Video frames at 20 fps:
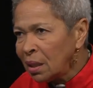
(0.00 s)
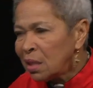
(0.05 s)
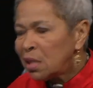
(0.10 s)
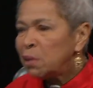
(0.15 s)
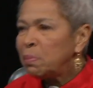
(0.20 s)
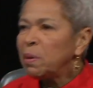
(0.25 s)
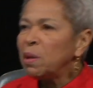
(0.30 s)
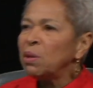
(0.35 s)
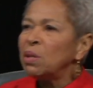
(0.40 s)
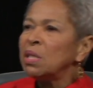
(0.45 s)
The
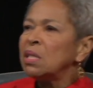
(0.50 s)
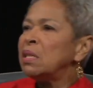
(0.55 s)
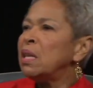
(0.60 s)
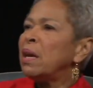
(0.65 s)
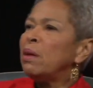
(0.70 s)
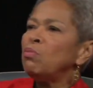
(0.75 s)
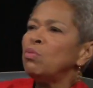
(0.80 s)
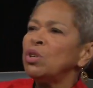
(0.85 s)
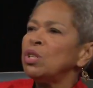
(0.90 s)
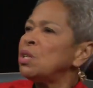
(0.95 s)
spirit's
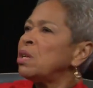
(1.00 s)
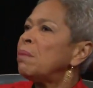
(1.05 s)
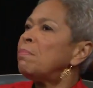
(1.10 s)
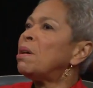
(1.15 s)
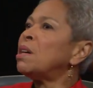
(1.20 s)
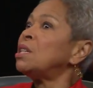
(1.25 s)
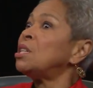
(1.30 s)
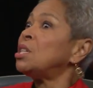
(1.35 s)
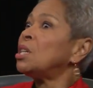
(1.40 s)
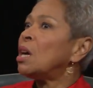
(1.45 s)
name was
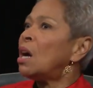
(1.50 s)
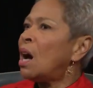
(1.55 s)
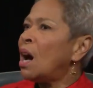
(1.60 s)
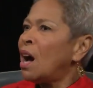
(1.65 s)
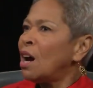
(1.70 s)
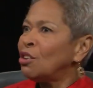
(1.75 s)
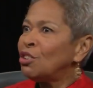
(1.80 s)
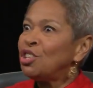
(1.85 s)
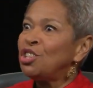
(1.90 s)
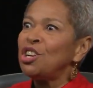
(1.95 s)
Iemanjá or